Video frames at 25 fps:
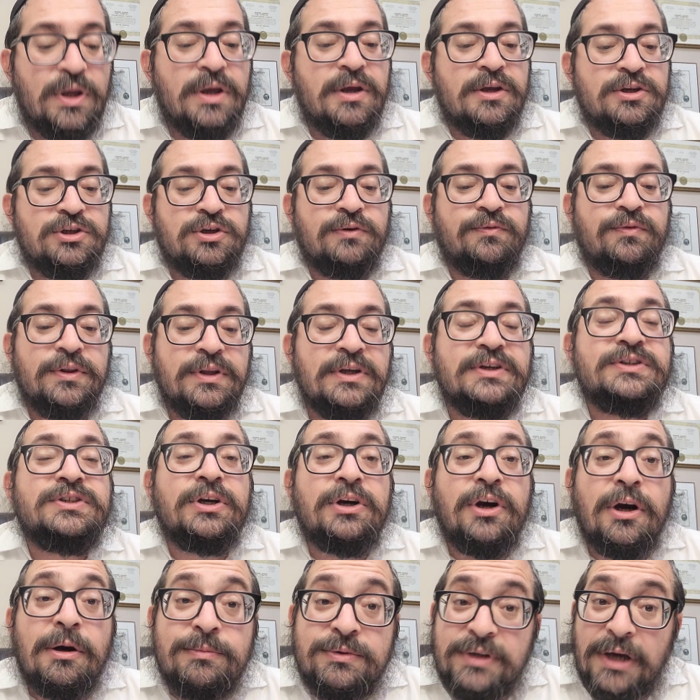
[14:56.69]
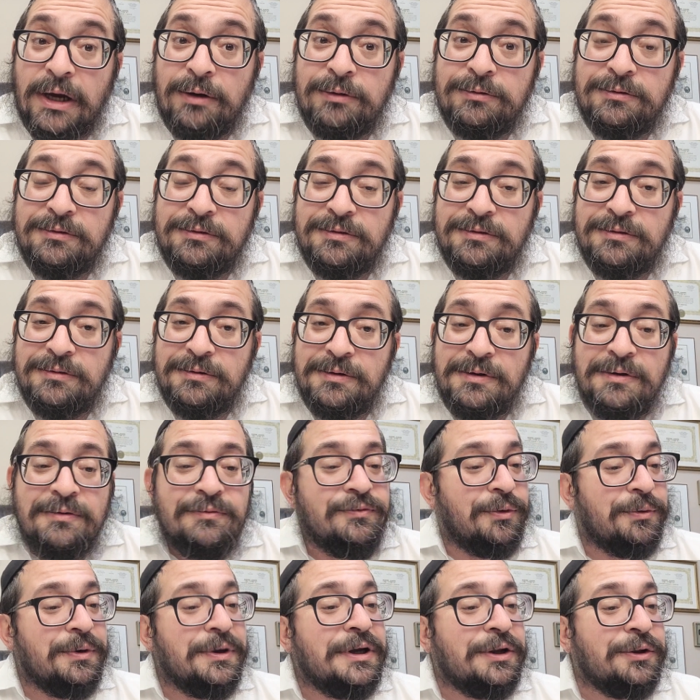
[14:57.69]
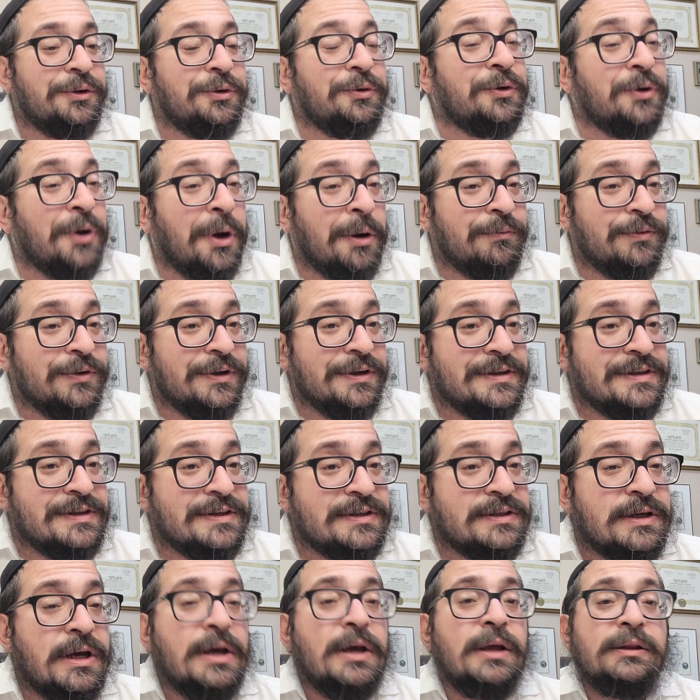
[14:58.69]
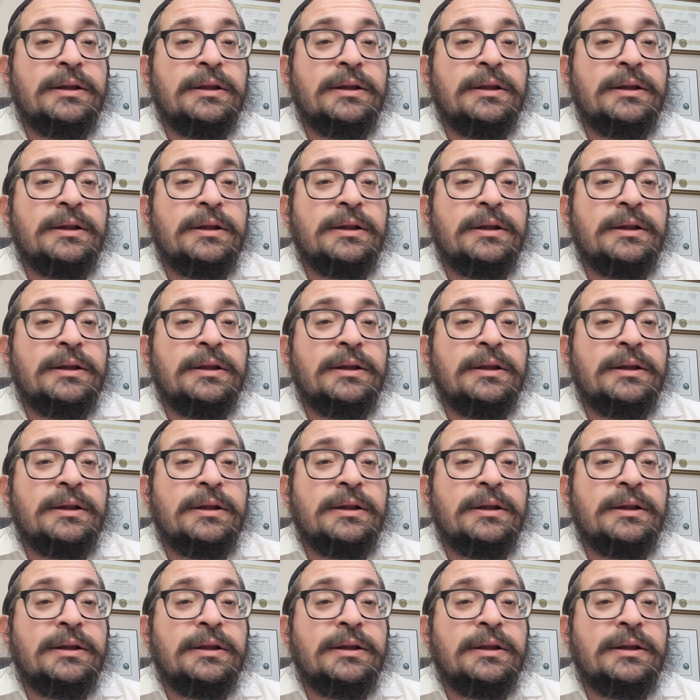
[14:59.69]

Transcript: So from this it comes out very clear and obvious,